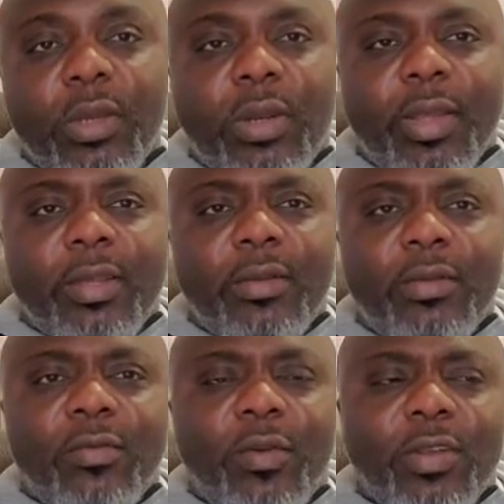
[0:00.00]
Like,
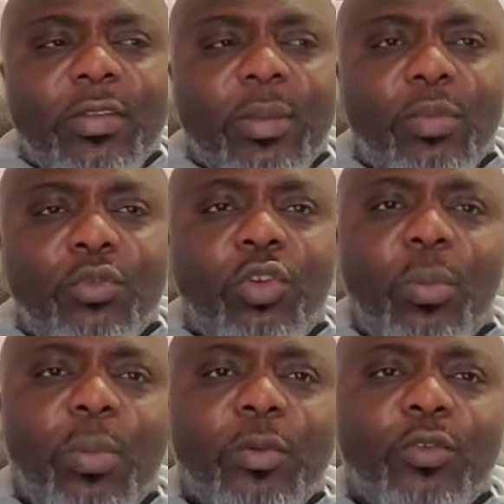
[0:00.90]
for example, job
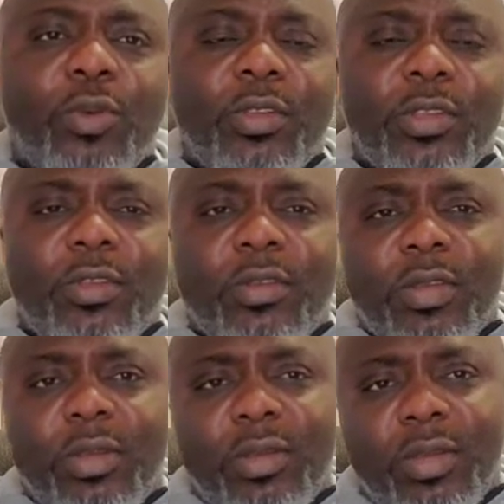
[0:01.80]
opportunities
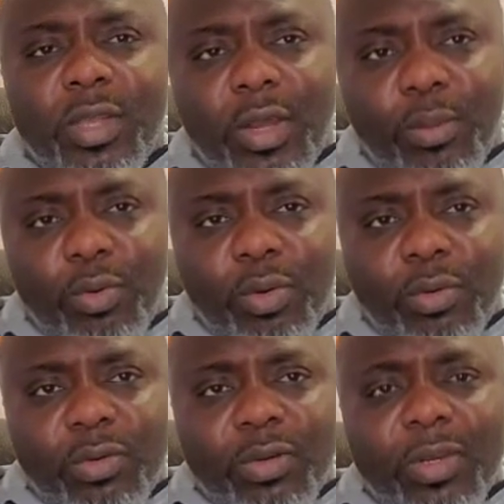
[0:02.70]
in abroad,
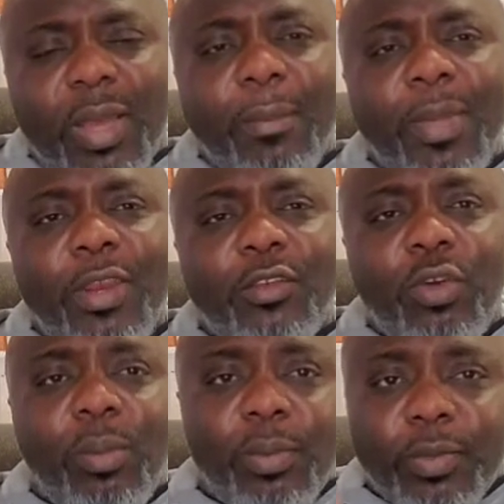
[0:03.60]
there are many
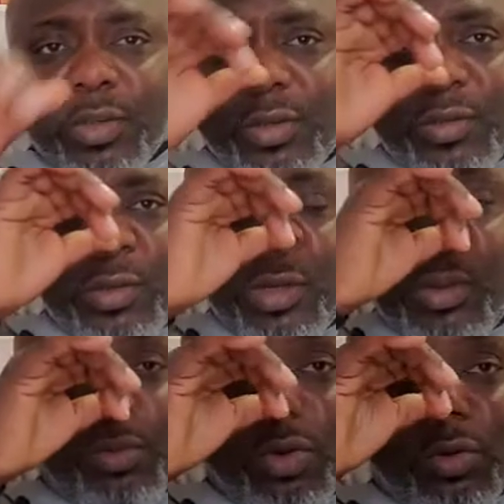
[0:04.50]
job opportunities in
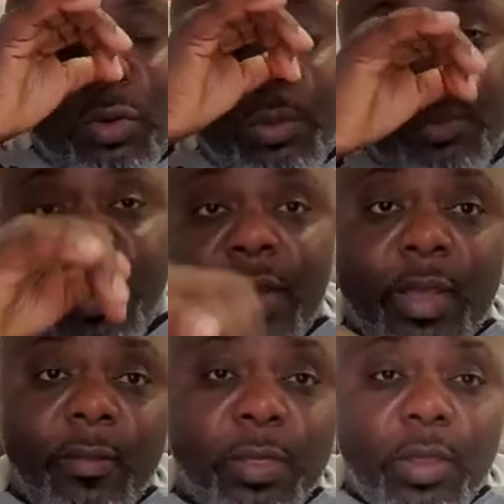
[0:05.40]
abroad compared